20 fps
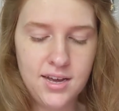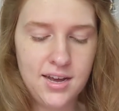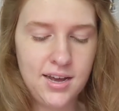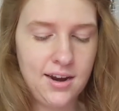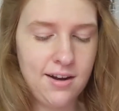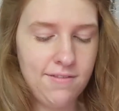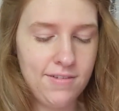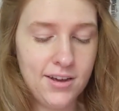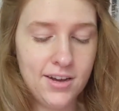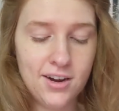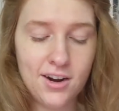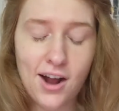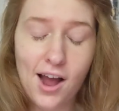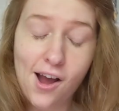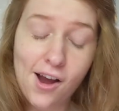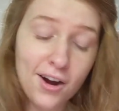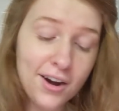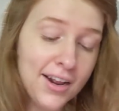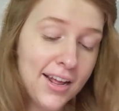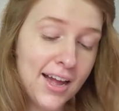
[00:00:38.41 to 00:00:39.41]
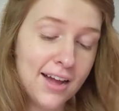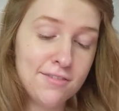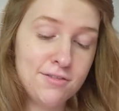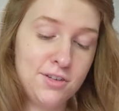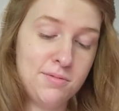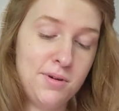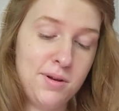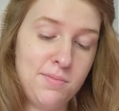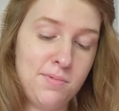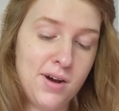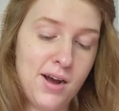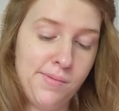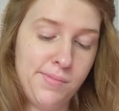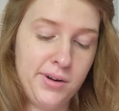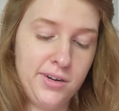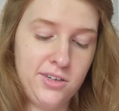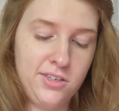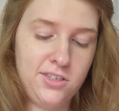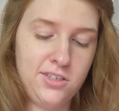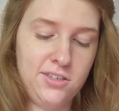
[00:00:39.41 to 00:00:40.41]
And I figured I already have so many
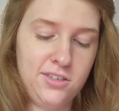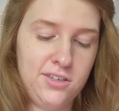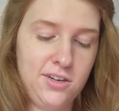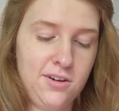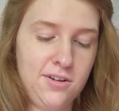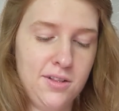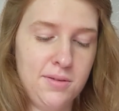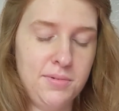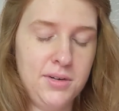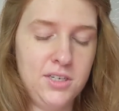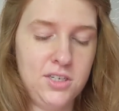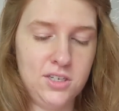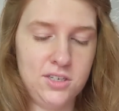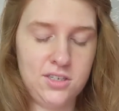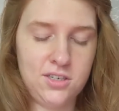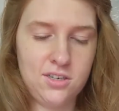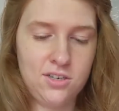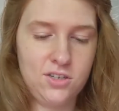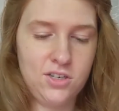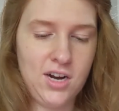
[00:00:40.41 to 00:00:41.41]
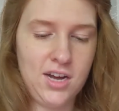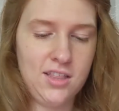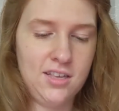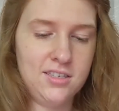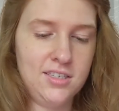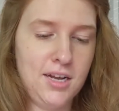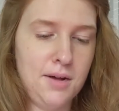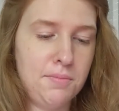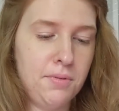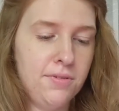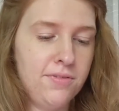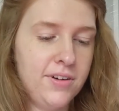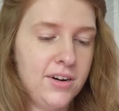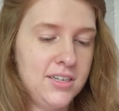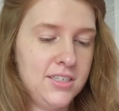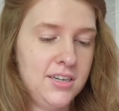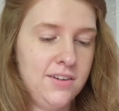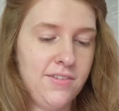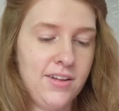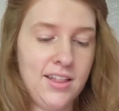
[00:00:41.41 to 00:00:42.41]
primers, so let me just try the sample
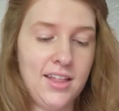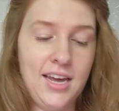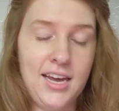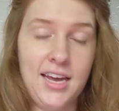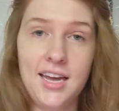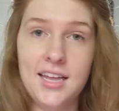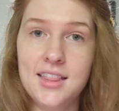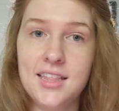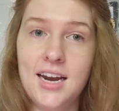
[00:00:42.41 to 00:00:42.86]
first, and if I like it,